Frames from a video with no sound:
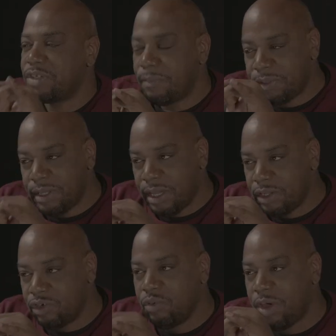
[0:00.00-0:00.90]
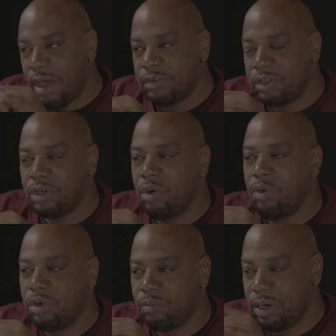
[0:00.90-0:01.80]
precipitated you having to
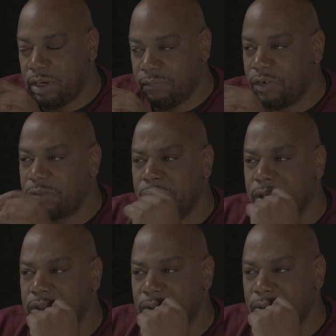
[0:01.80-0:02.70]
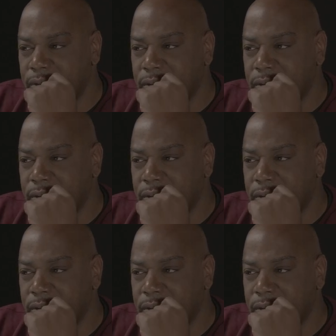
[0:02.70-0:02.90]
go on the run in the first place?